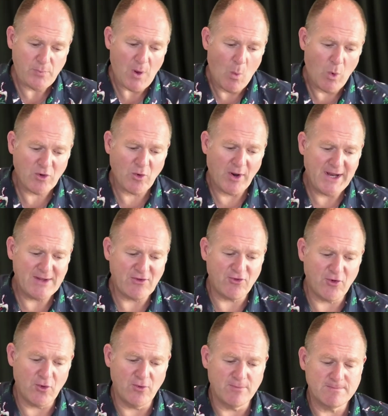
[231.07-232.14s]
what do I need to
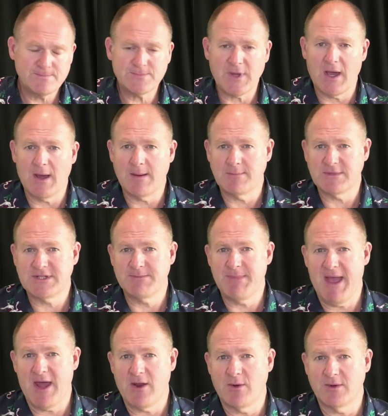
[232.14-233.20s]
do um, to be
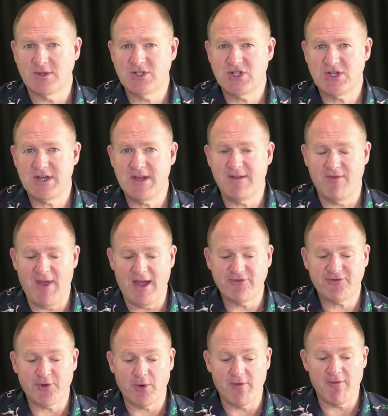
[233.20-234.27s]
able to achieve that
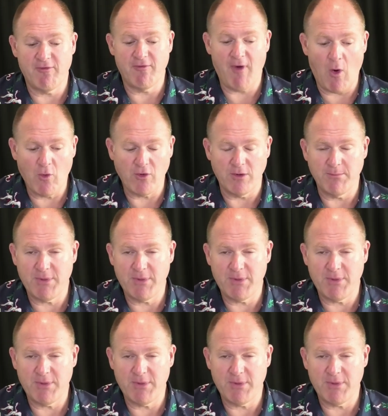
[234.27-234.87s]
sort of volume?